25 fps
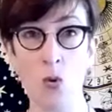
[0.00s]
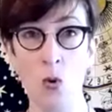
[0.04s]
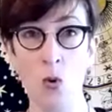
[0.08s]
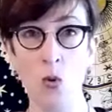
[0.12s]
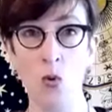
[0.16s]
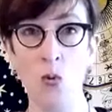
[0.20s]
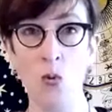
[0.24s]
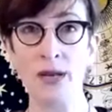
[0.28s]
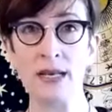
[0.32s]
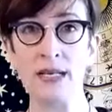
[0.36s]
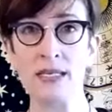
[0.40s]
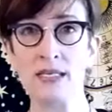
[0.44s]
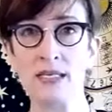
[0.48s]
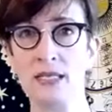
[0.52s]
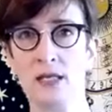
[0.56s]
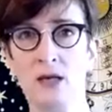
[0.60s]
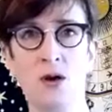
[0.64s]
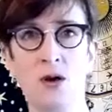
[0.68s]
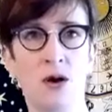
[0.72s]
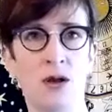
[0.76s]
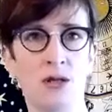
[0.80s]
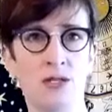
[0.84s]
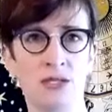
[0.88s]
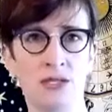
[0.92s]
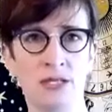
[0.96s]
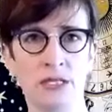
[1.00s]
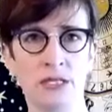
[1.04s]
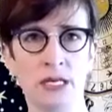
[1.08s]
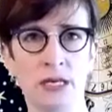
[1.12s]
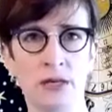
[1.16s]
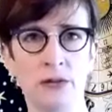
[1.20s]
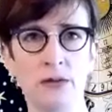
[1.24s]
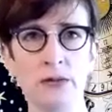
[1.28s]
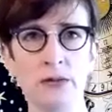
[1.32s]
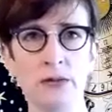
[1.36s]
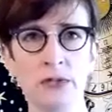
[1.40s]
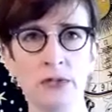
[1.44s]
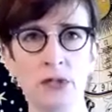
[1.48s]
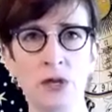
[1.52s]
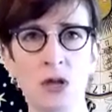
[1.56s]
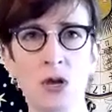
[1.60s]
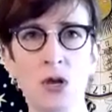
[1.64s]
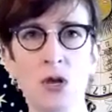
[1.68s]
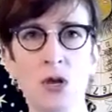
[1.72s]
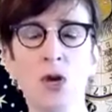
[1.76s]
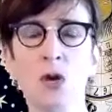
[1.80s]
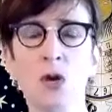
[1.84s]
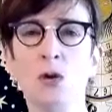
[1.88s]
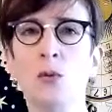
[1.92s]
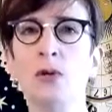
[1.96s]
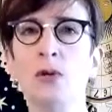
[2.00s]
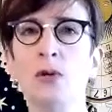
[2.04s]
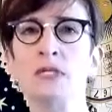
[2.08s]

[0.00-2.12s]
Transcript: What is it costing you? What